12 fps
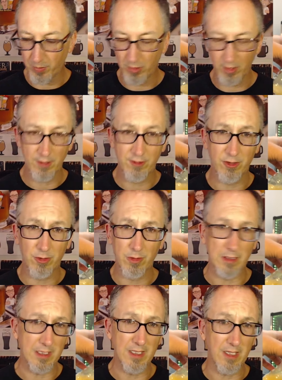into
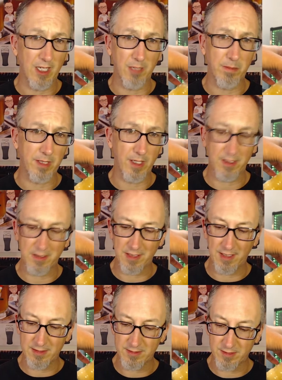the IPA
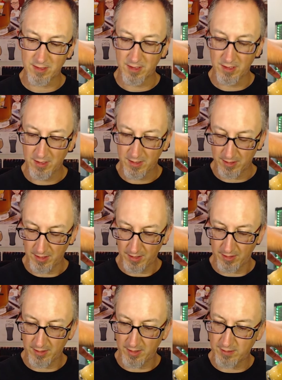glass, and
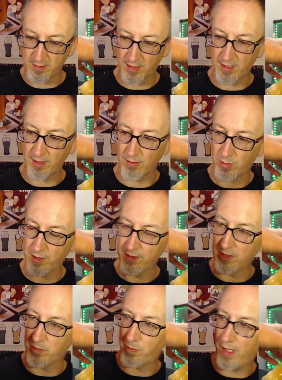it is a
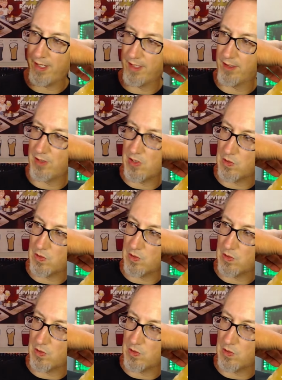really pale